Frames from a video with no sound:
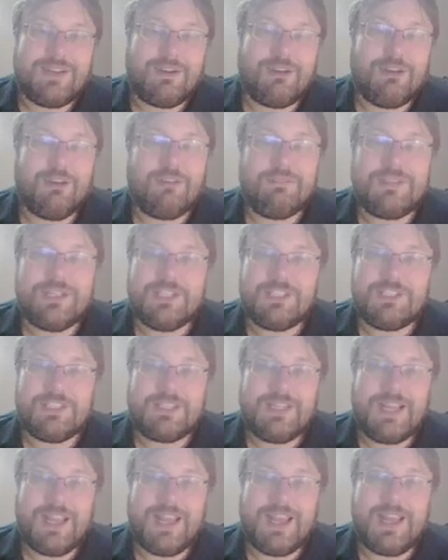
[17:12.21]
hope that
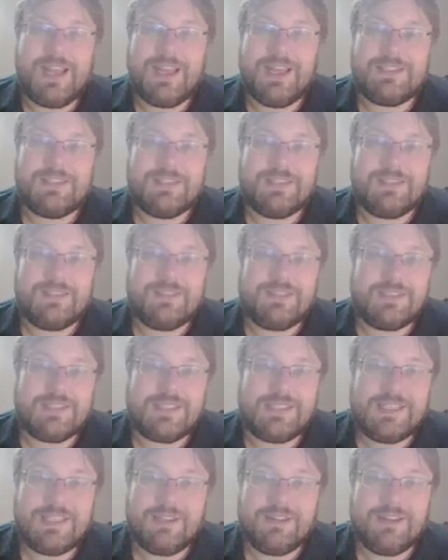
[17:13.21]
she had to
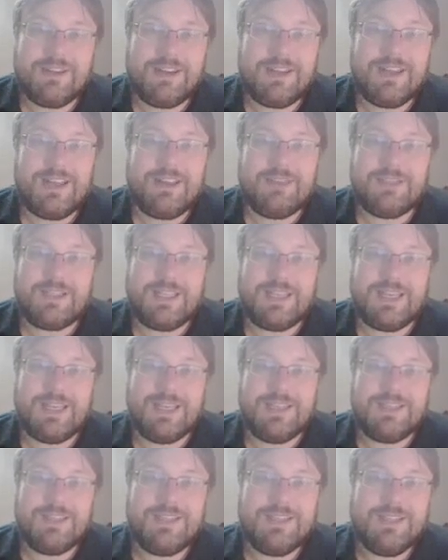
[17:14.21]
see her love
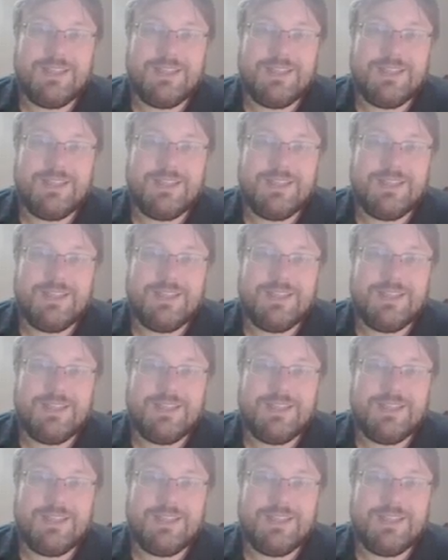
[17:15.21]
again